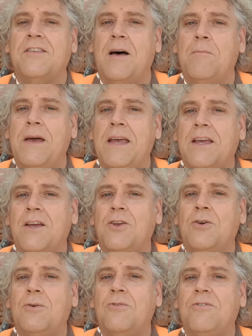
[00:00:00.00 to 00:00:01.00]
that are making
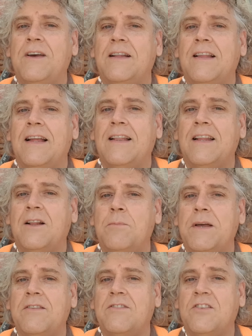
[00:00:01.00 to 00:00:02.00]
you feel a little
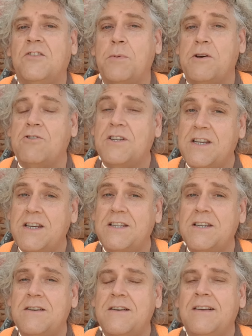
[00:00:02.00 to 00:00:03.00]
bit dispirited,